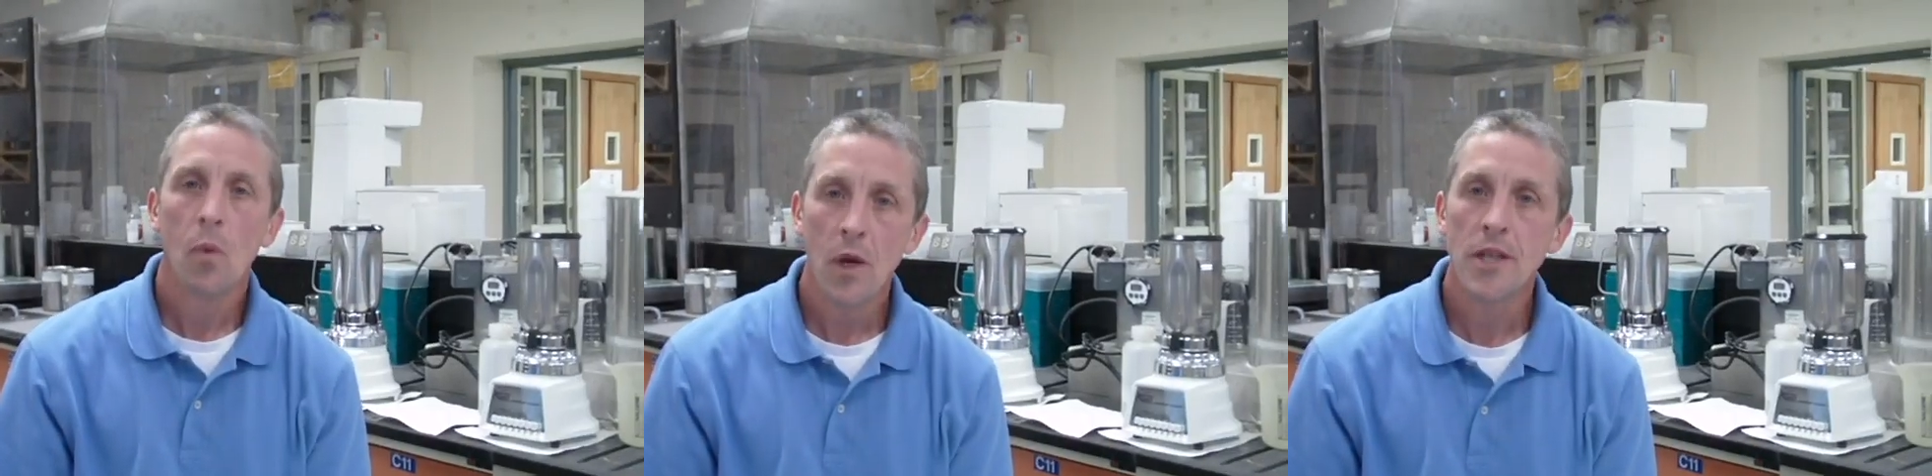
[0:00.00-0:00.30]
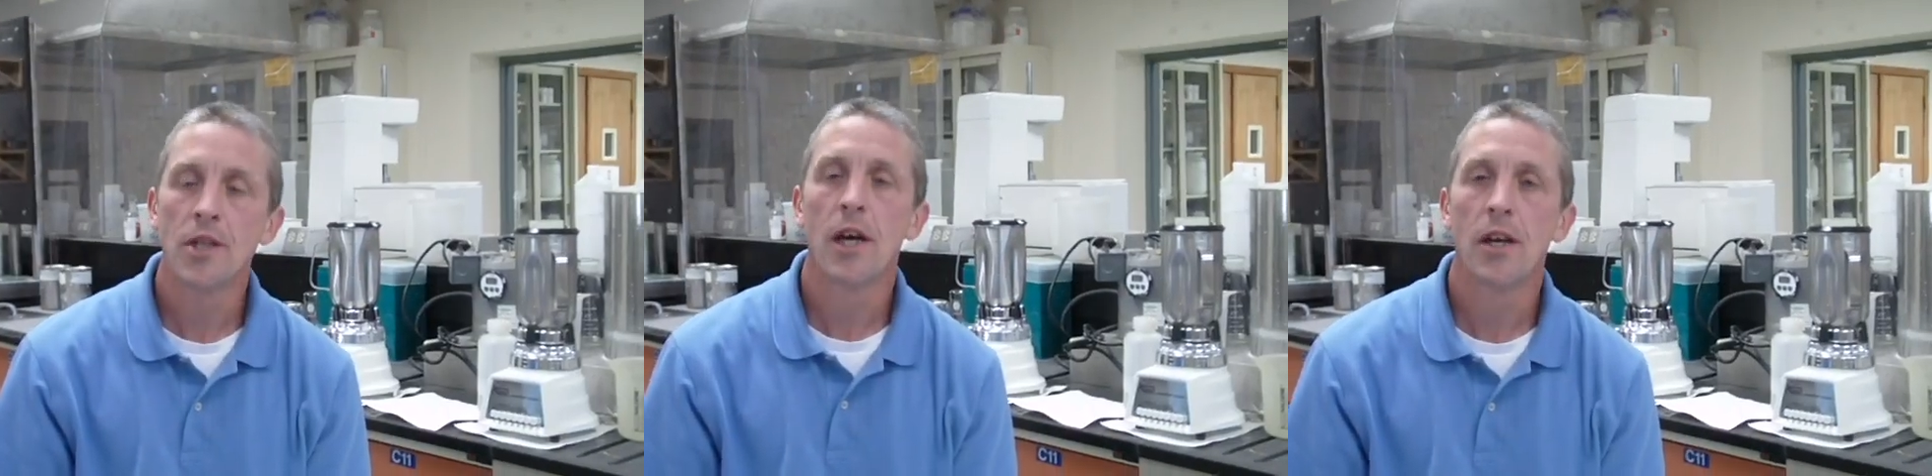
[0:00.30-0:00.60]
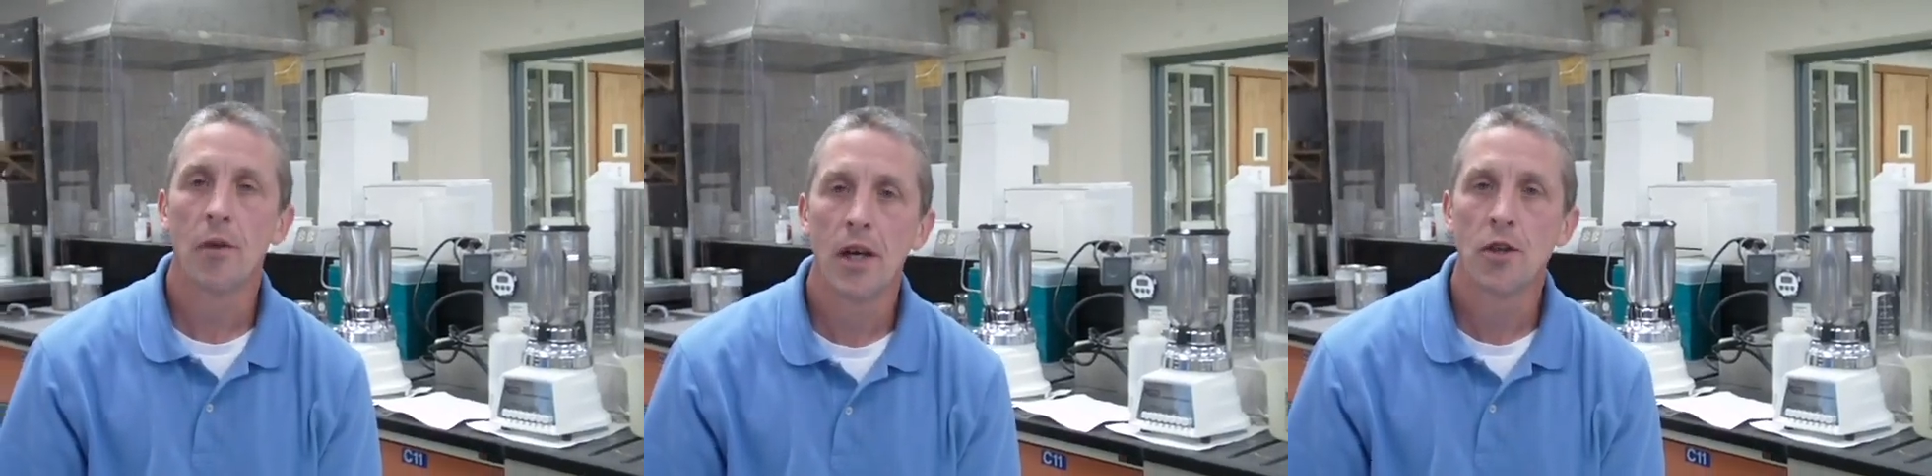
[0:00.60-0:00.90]
We
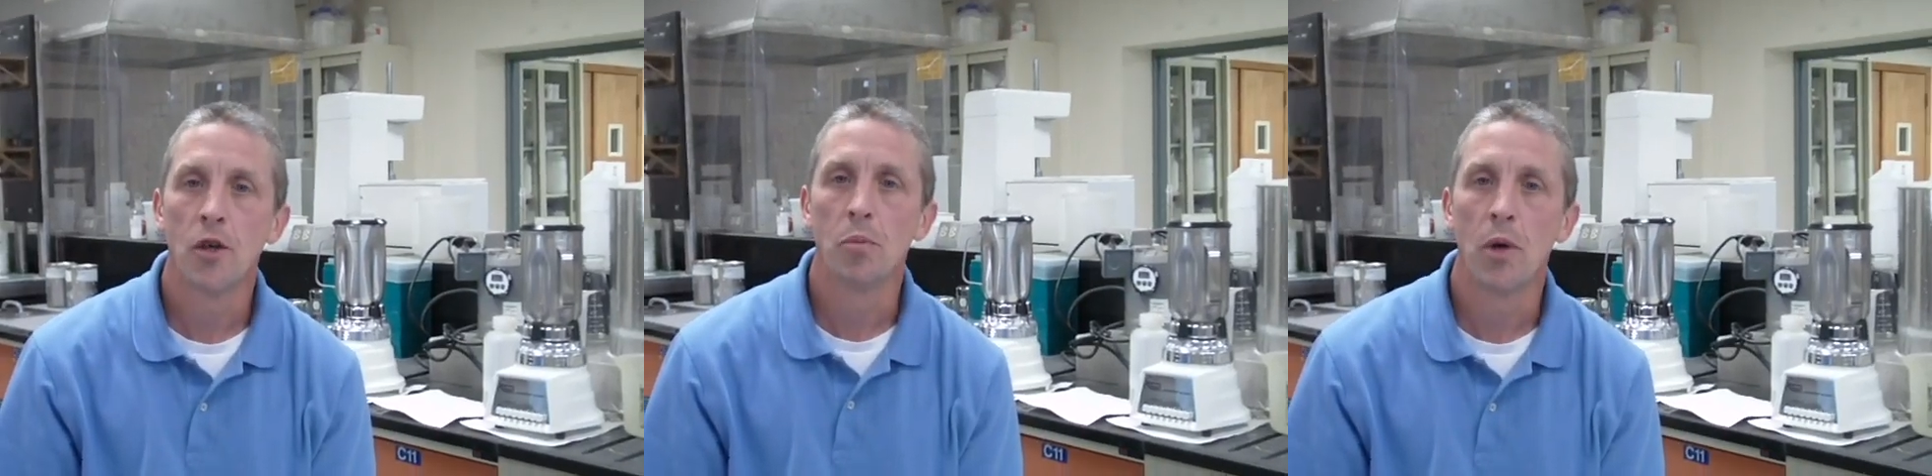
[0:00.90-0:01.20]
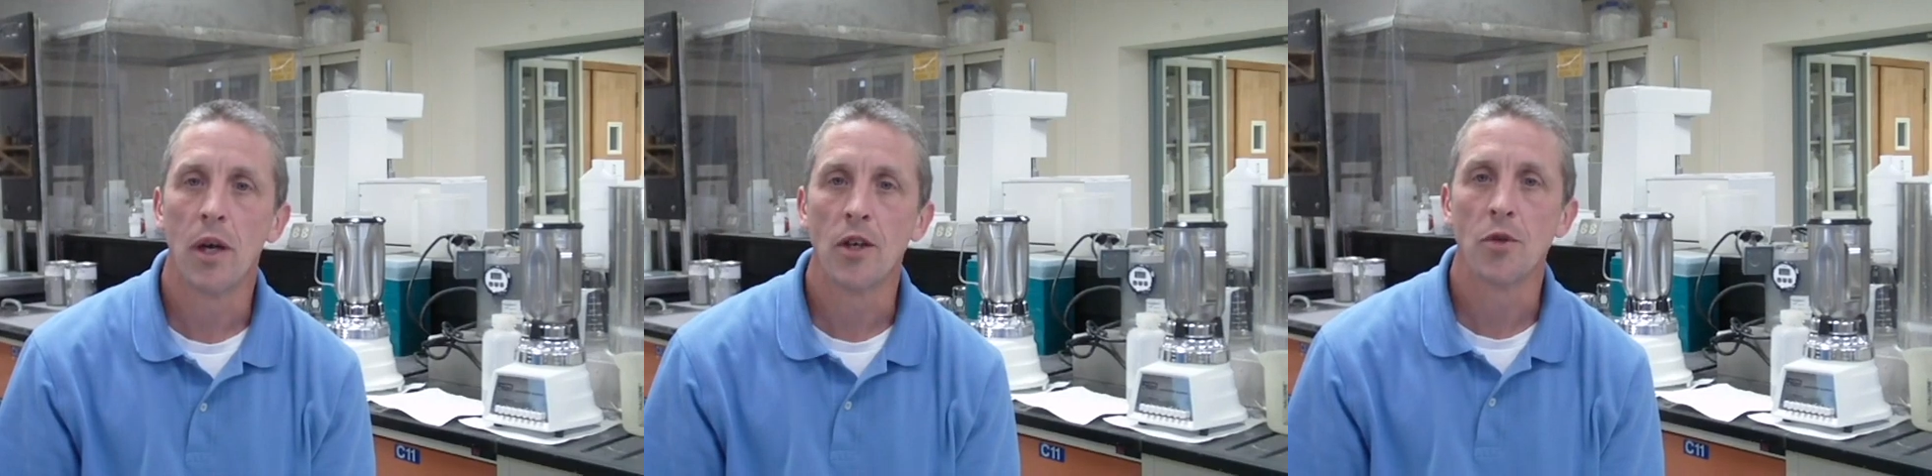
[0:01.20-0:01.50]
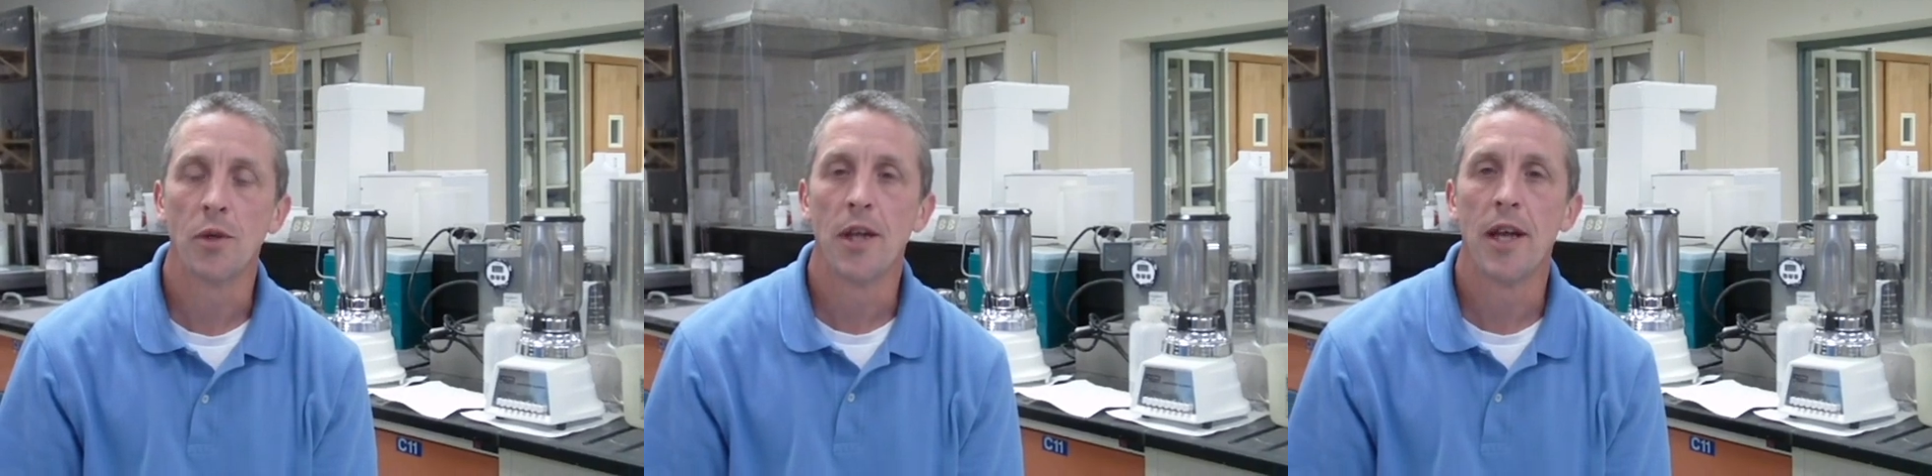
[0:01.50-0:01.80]
designed our iTone
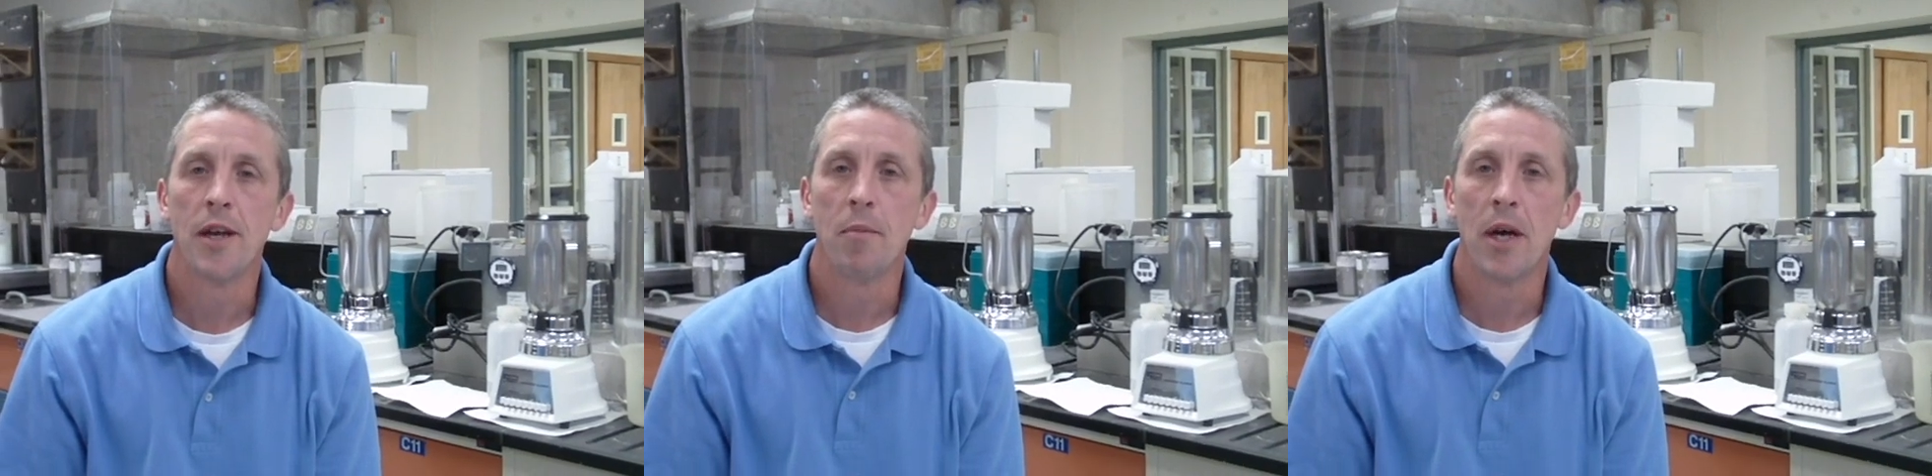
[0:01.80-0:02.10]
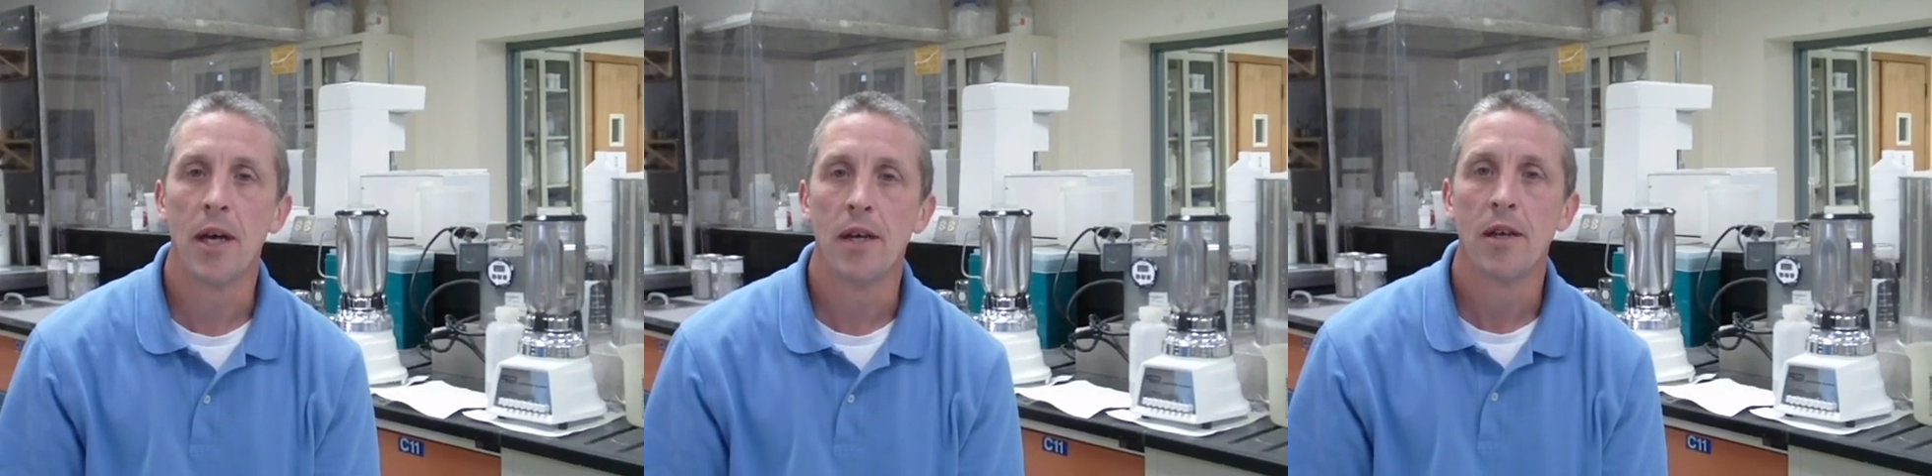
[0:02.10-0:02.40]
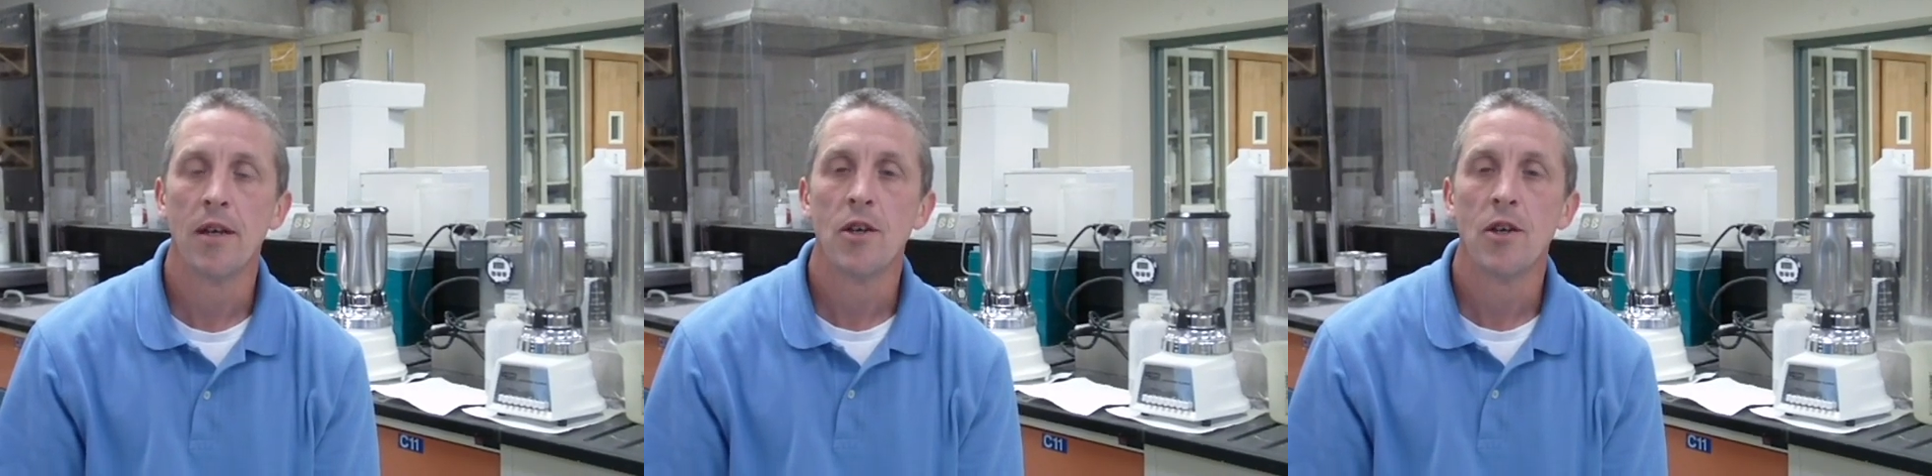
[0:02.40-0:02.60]
products with that in mind,